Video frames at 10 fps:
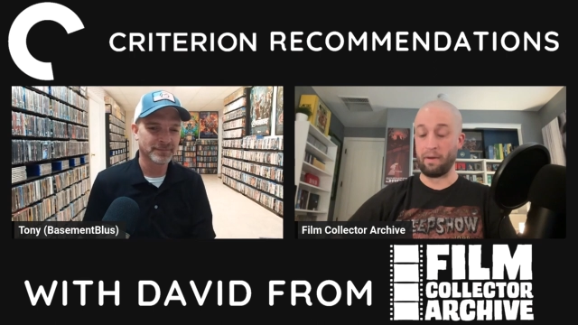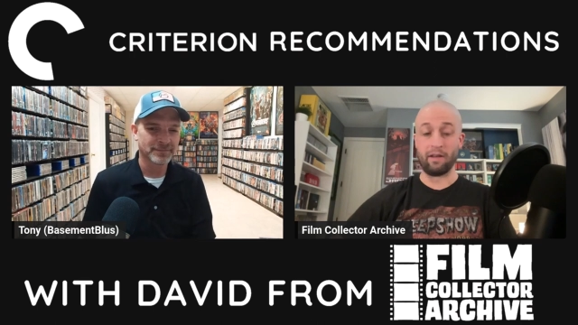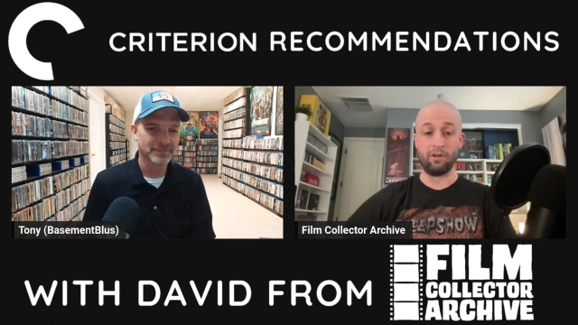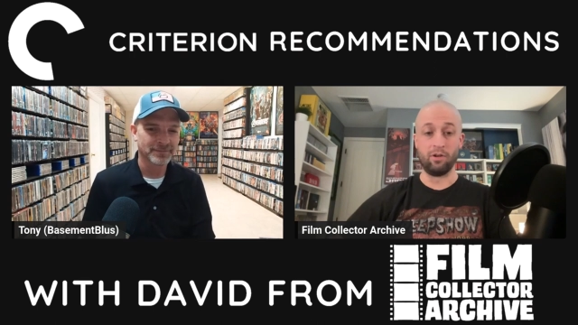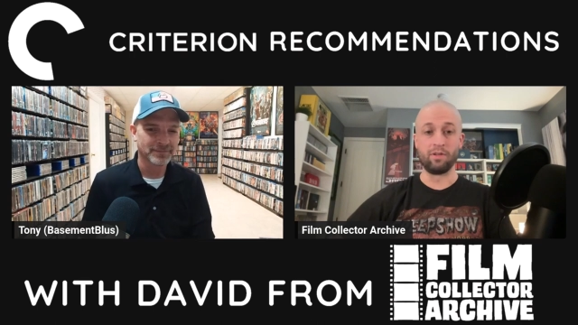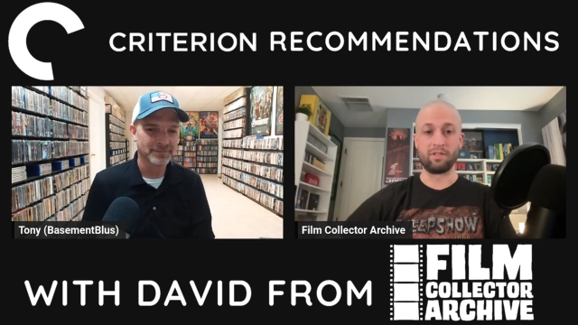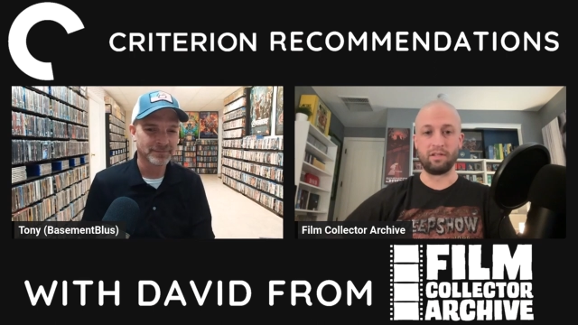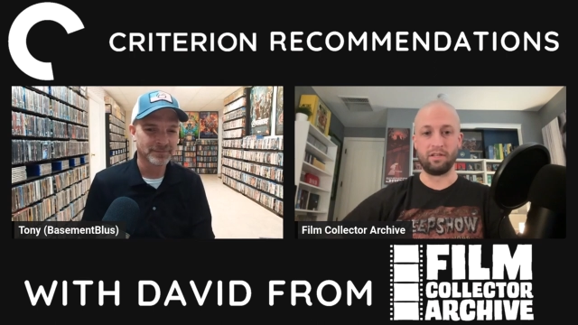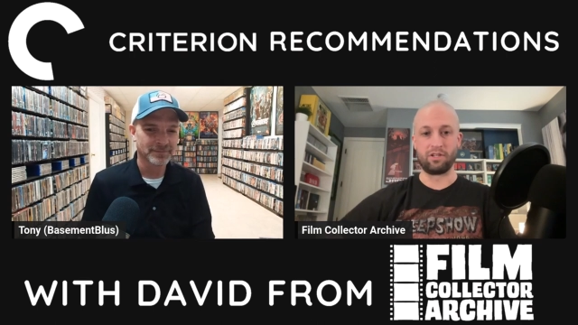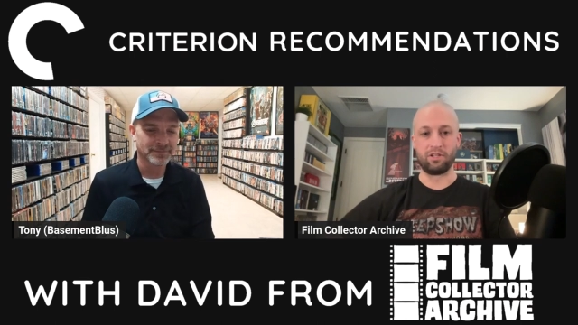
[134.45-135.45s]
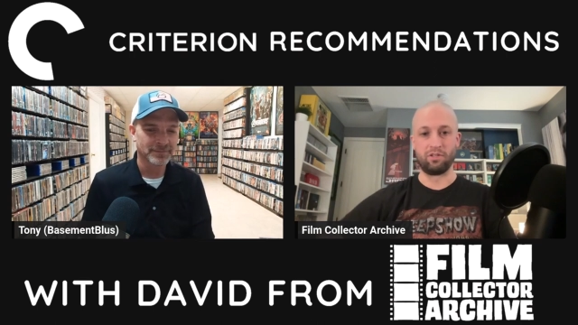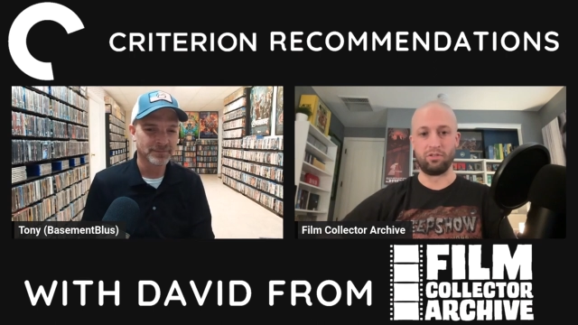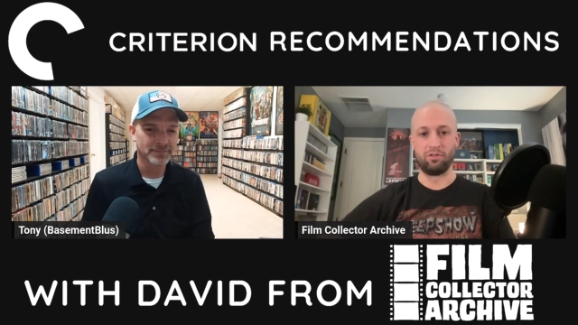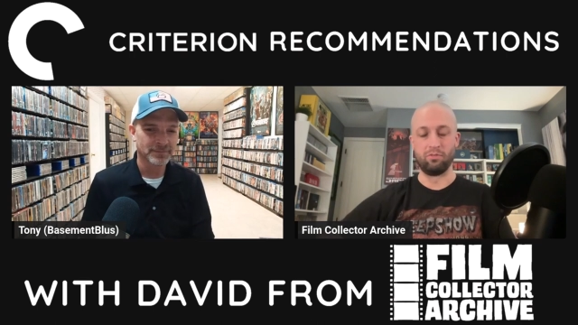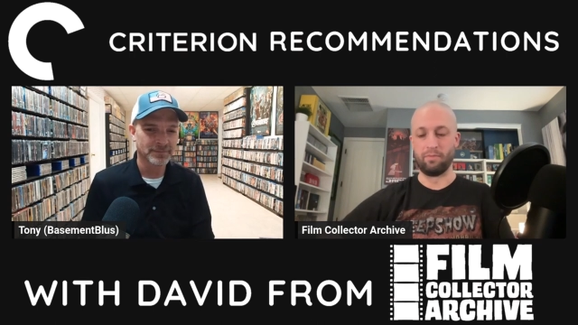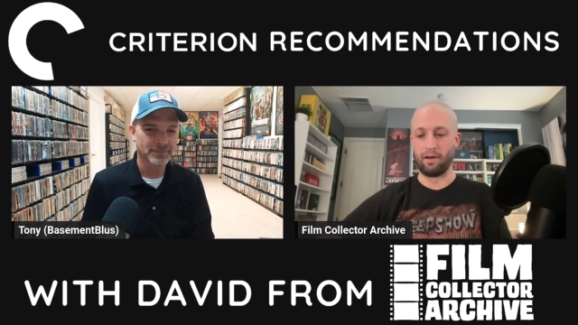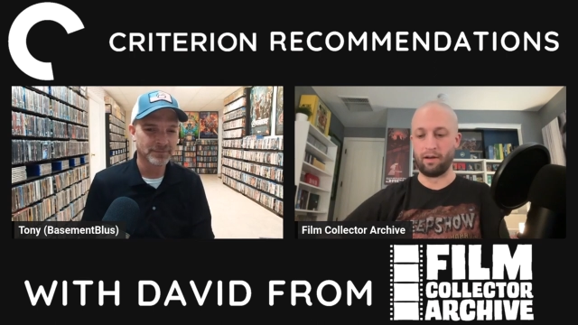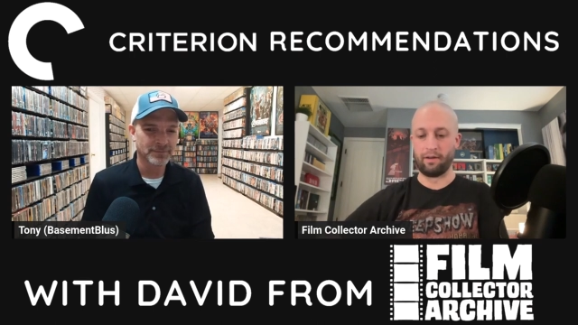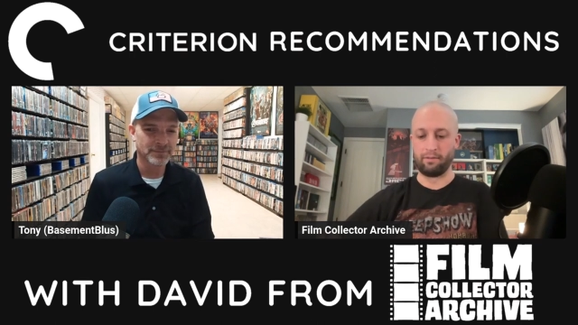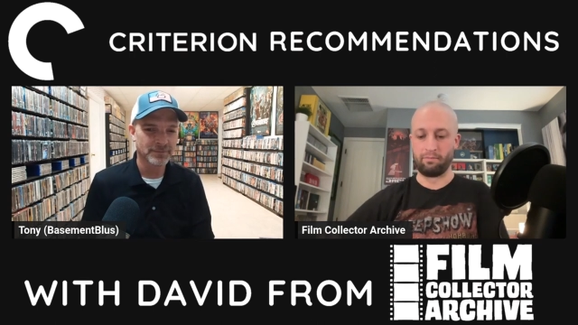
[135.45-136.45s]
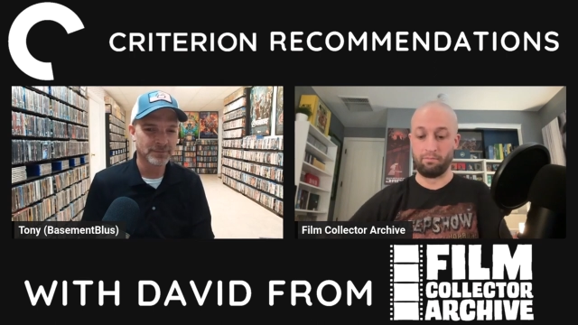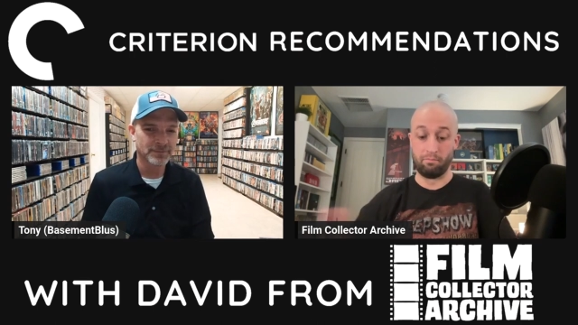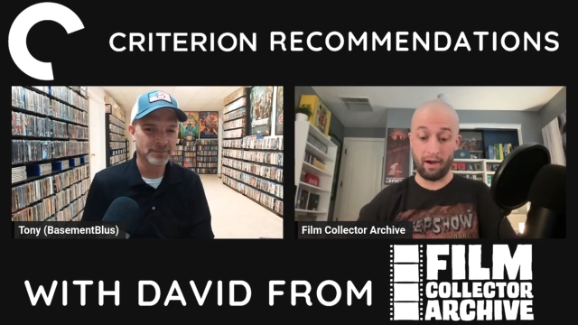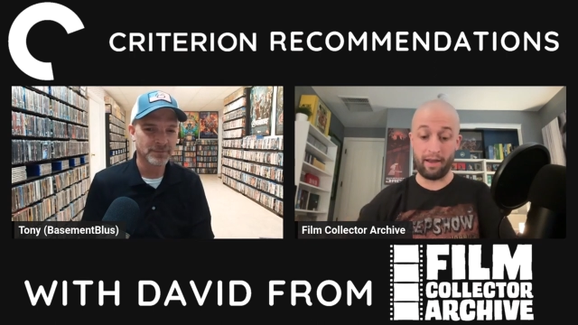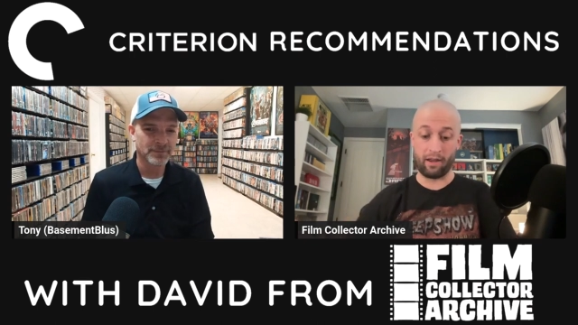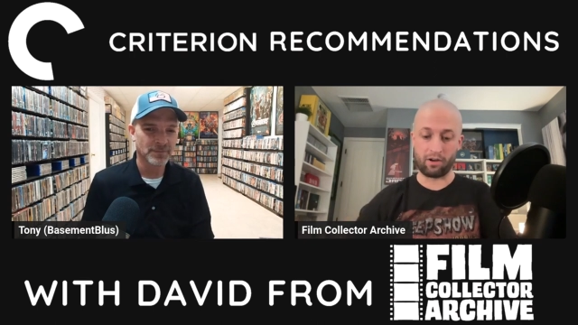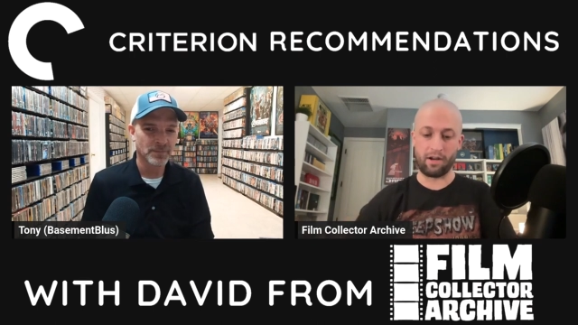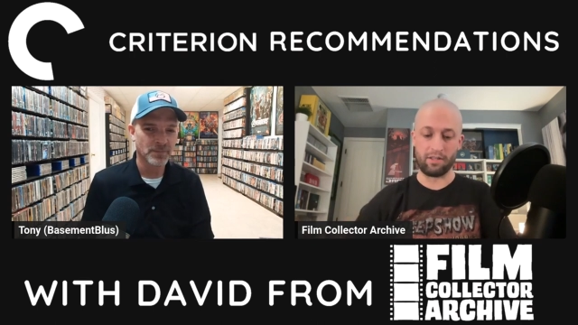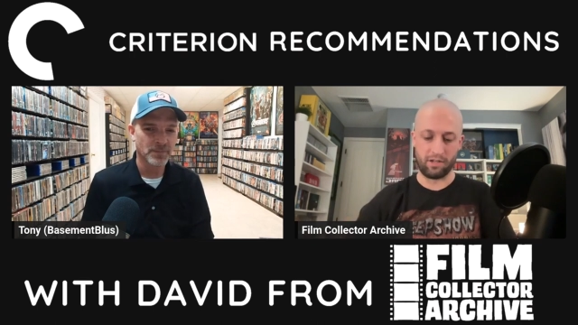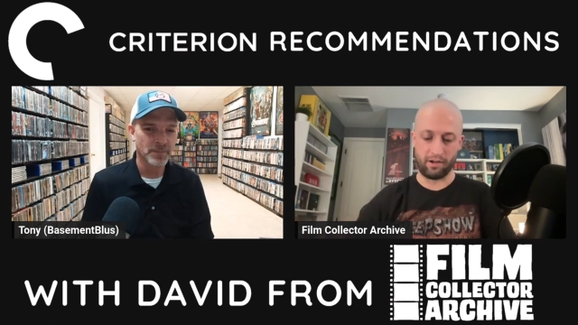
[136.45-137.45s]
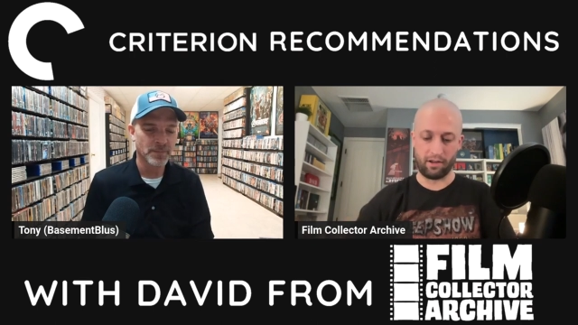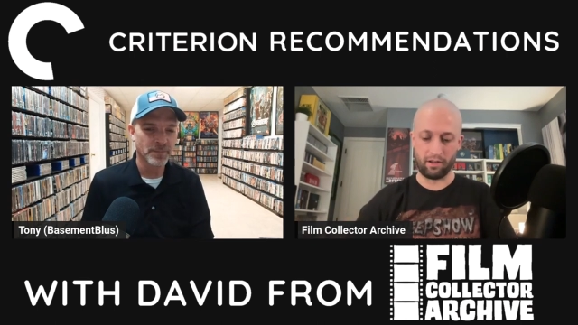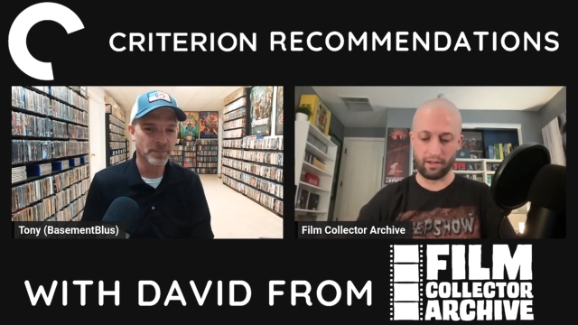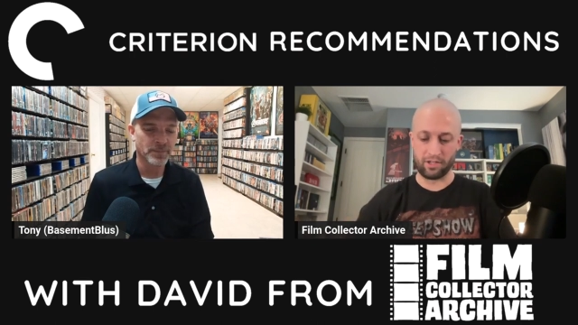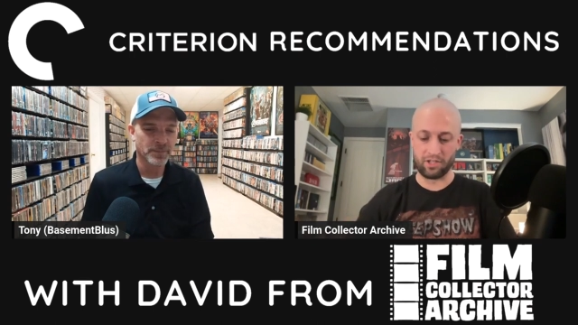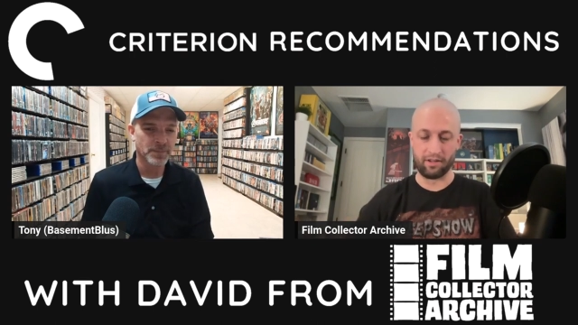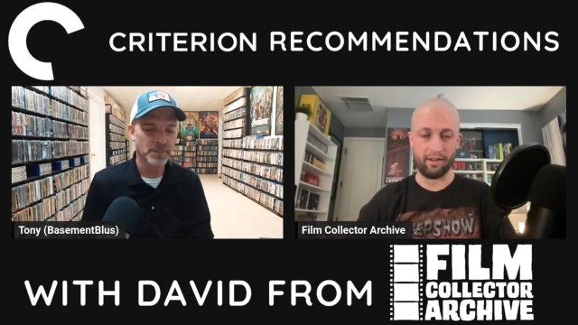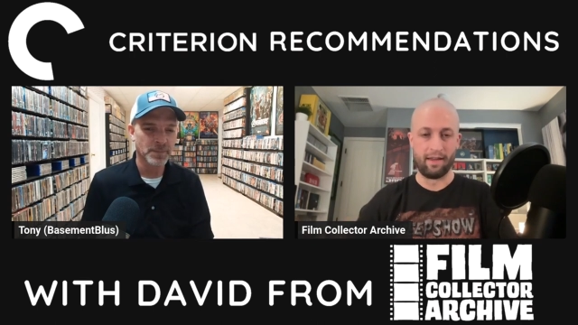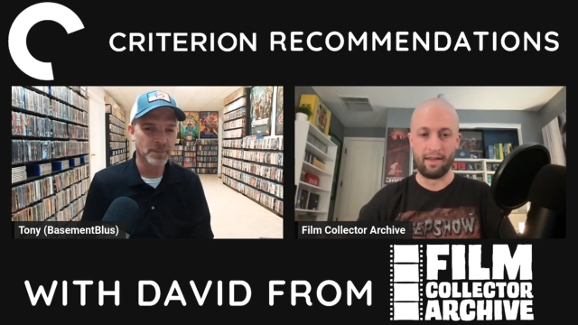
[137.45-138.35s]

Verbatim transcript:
Speaker 1: my newest addition to uh, my Criterion collection.